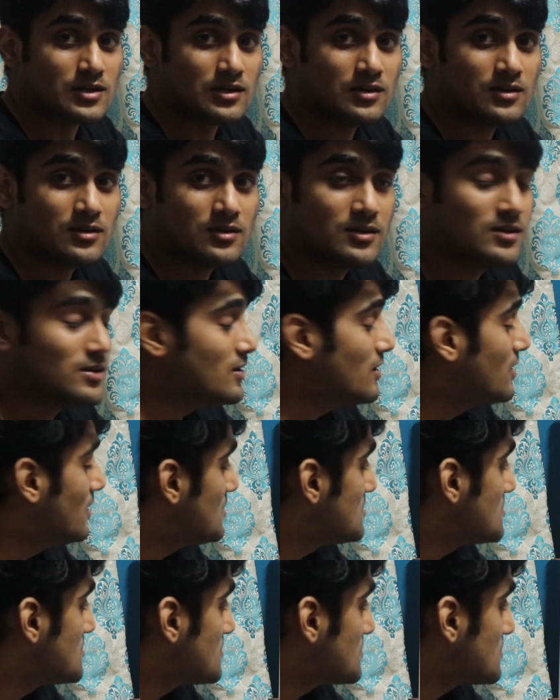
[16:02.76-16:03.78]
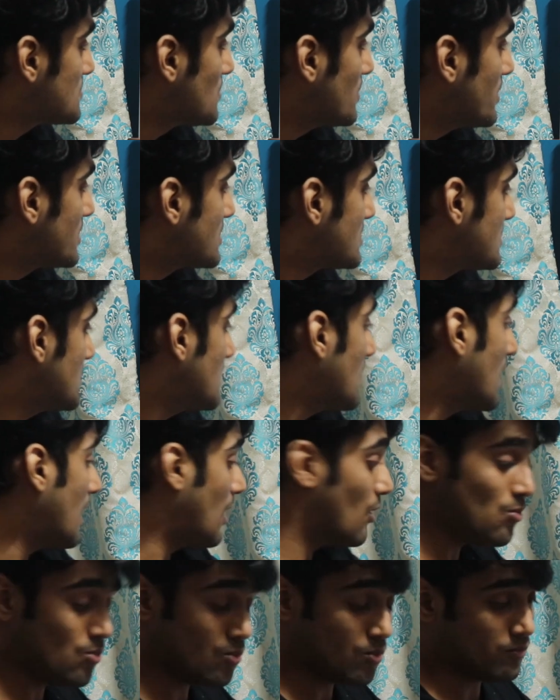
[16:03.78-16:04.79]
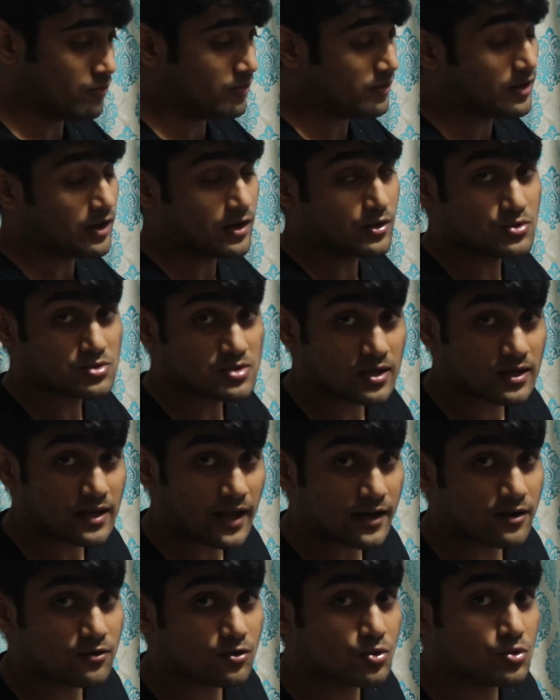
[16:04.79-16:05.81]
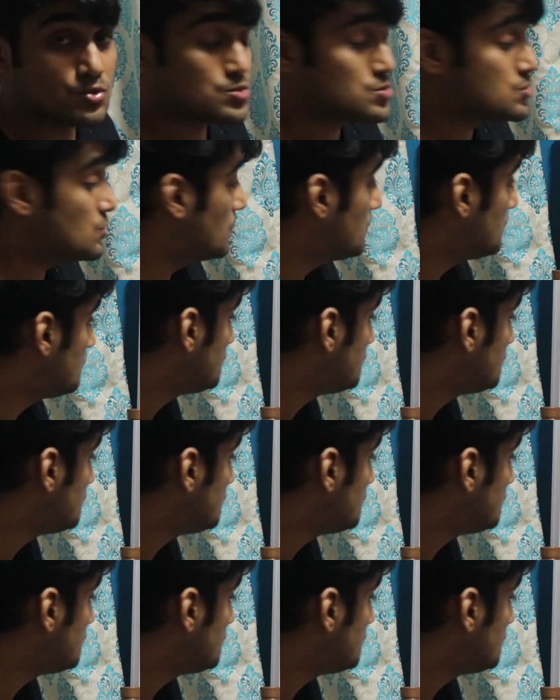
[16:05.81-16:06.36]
huh? So let's see how we are using light to do so.